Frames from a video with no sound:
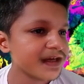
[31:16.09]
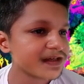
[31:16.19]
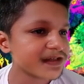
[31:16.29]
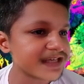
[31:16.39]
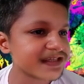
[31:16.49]

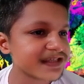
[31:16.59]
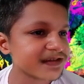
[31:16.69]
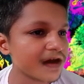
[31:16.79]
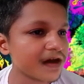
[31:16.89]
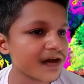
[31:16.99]

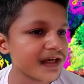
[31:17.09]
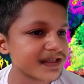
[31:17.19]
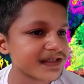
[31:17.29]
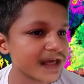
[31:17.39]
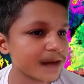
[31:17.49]
rests on
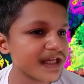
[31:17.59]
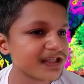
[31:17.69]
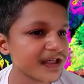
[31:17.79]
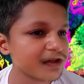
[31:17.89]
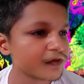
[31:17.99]
its
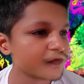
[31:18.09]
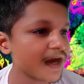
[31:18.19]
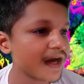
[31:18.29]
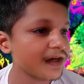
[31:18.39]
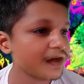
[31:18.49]
ability to
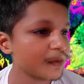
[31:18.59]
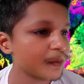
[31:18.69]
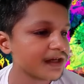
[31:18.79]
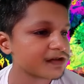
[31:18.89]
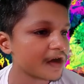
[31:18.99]
find new
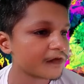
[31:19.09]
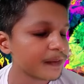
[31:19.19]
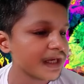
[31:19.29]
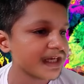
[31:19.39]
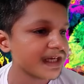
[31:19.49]
ways of
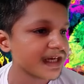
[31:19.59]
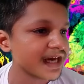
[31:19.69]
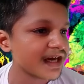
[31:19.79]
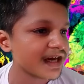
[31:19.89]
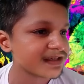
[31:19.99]
making
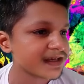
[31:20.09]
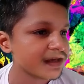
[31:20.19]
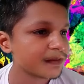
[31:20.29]
cars